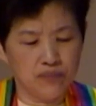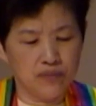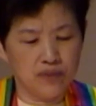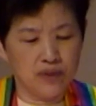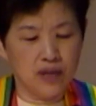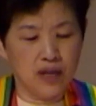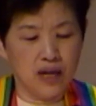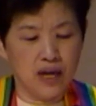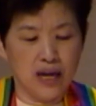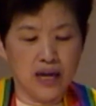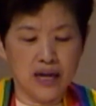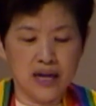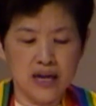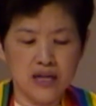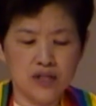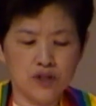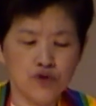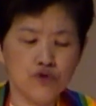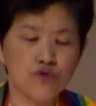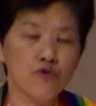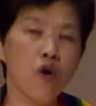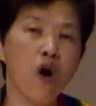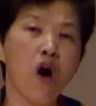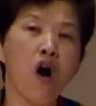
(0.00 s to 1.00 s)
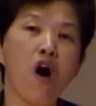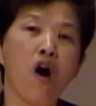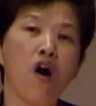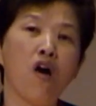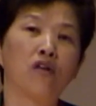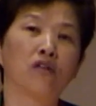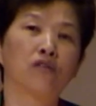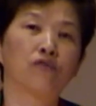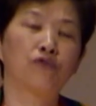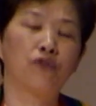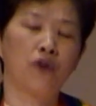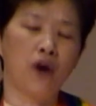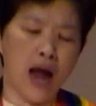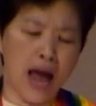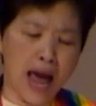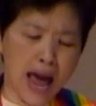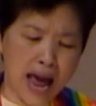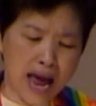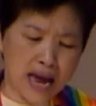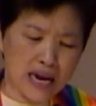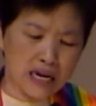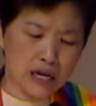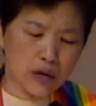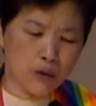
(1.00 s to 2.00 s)
It is wrong for
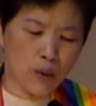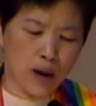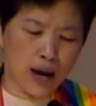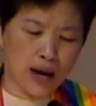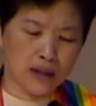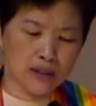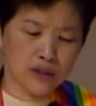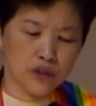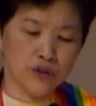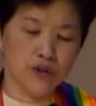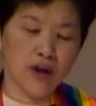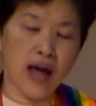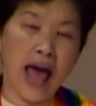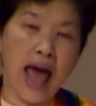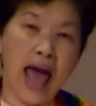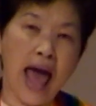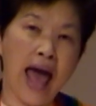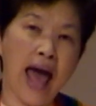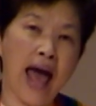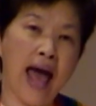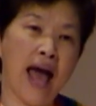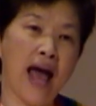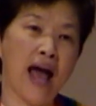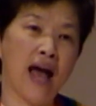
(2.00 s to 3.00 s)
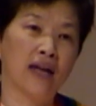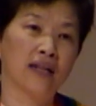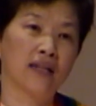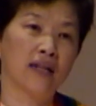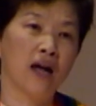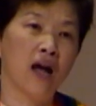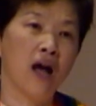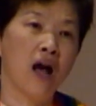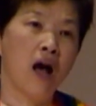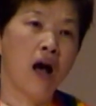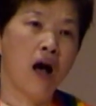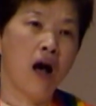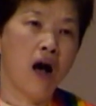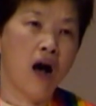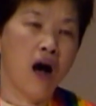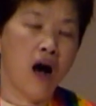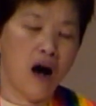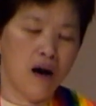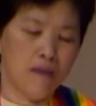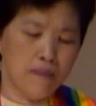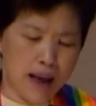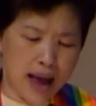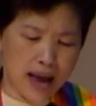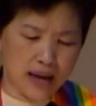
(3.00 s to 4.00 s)
anyone to add
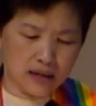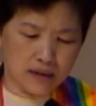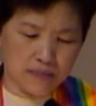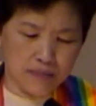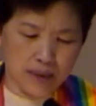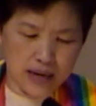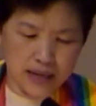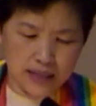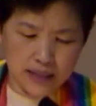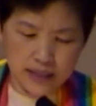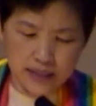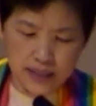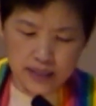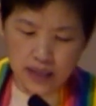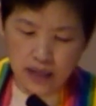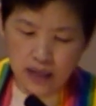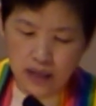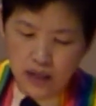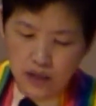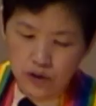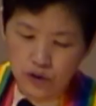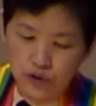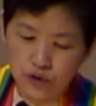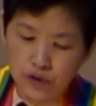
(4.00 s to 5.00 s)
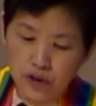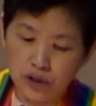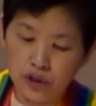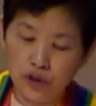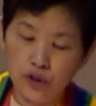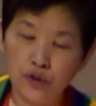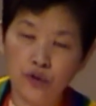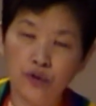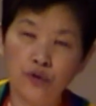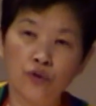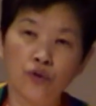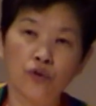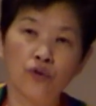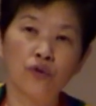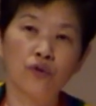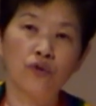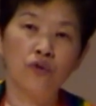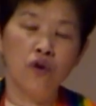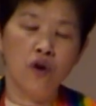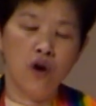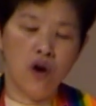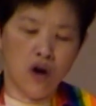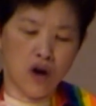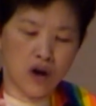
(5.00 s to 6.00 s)
amendments to the
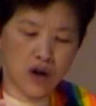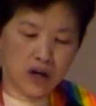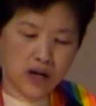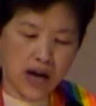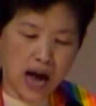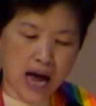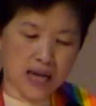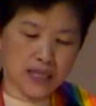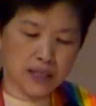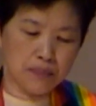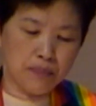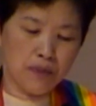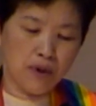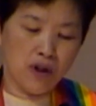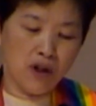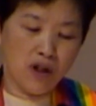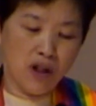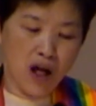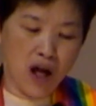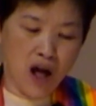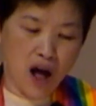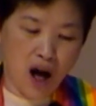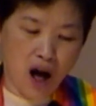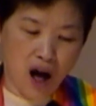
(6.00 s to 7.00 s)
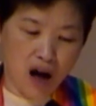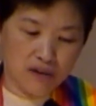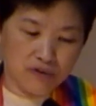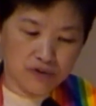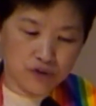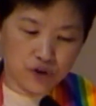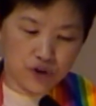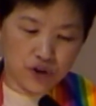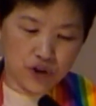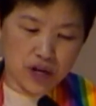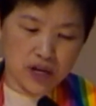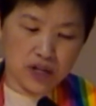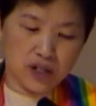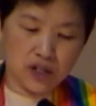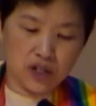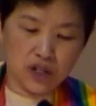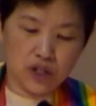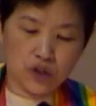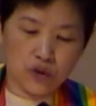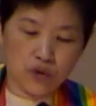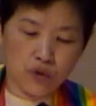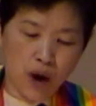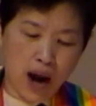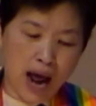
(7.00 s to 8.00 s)
true gospel of Jesus
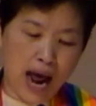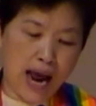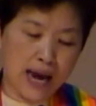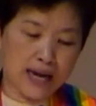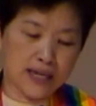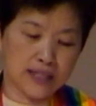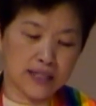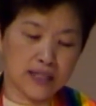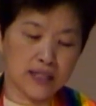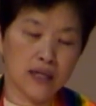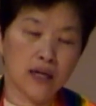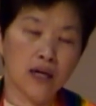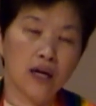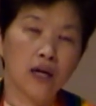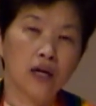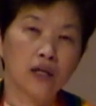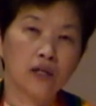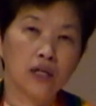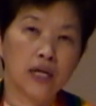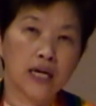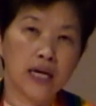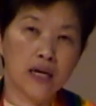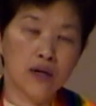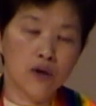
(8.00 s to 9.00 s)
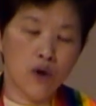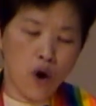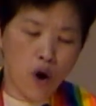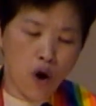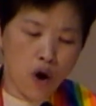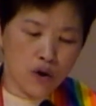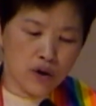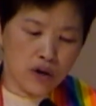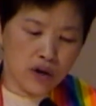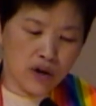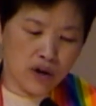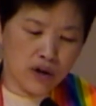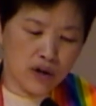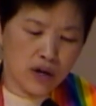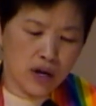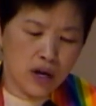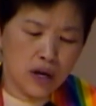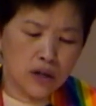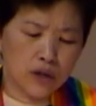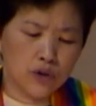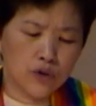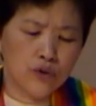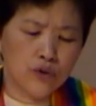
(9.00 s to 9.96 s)
Christ in order to